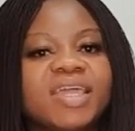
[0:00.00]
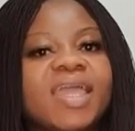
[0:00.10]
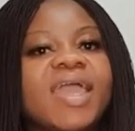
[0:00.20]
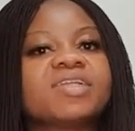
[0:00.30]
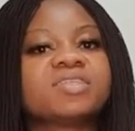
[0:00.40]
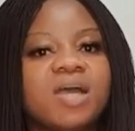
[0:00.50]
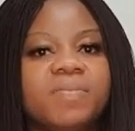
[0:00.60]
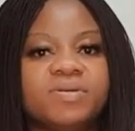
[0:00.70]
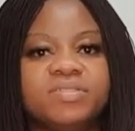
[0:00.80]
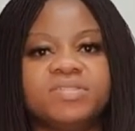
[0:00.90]
the cake
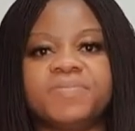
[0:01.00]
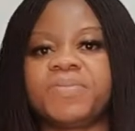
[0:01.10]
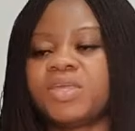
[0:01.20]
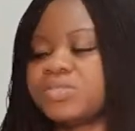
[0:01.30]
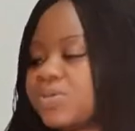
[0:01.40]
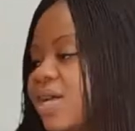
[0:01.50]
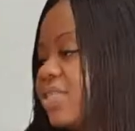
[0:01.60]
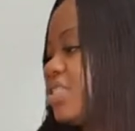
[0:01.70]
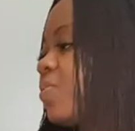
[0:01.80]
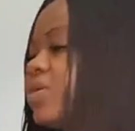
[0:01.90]
toppers. So
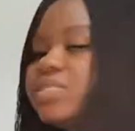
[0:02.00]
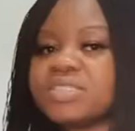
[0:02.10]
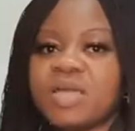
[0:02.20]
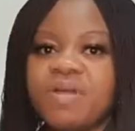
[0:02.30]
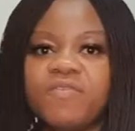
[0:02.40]
at this point in time,